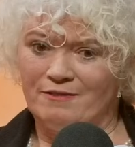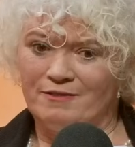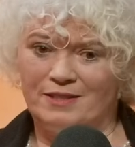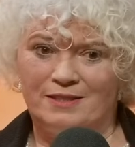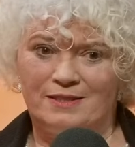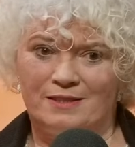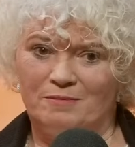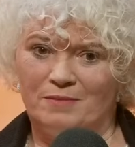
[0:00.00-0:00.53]

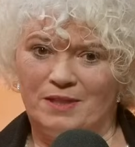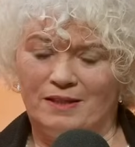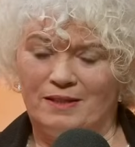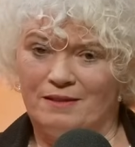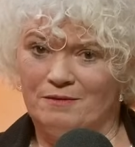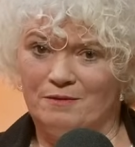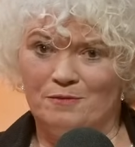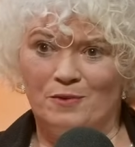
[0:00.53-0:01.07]
evidence in
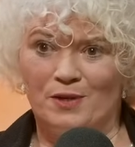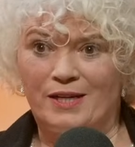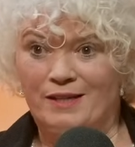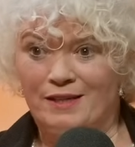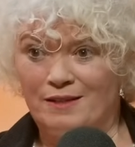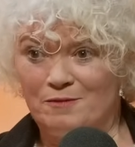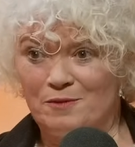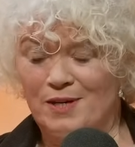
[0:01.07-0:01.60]
my
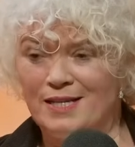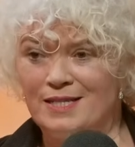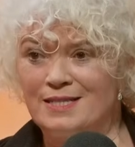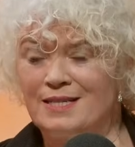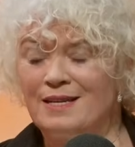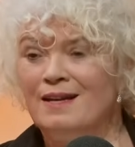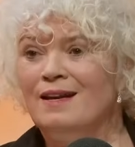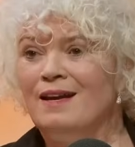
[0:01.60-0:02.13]
working
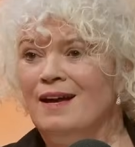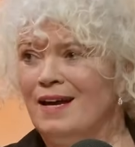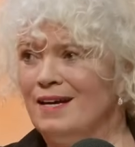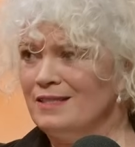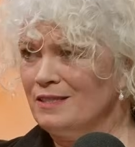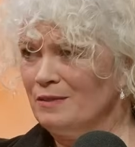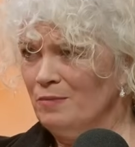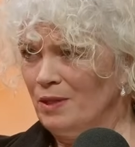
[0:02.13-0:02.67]
world
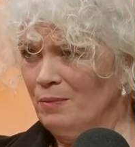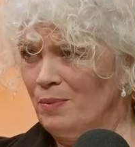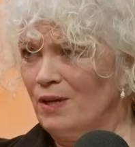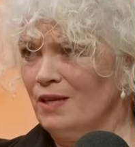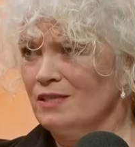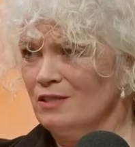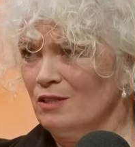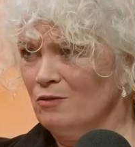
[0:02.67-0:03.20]
and in my
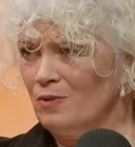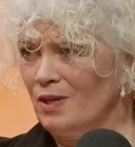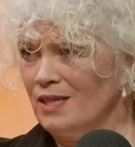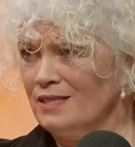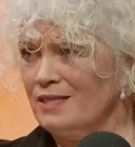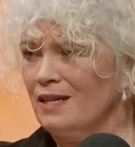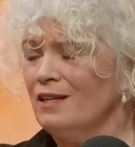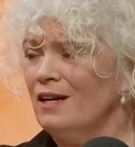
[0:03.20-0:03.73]
personal
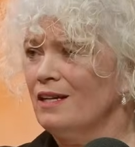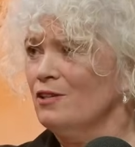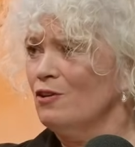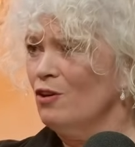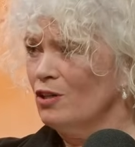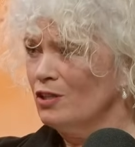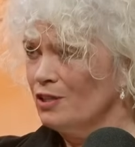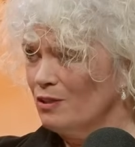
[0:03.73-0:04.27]
world. I
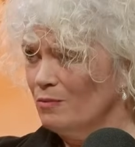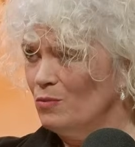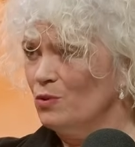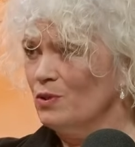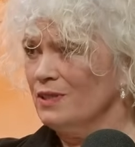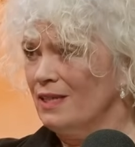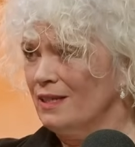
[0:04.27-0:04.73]
call it the more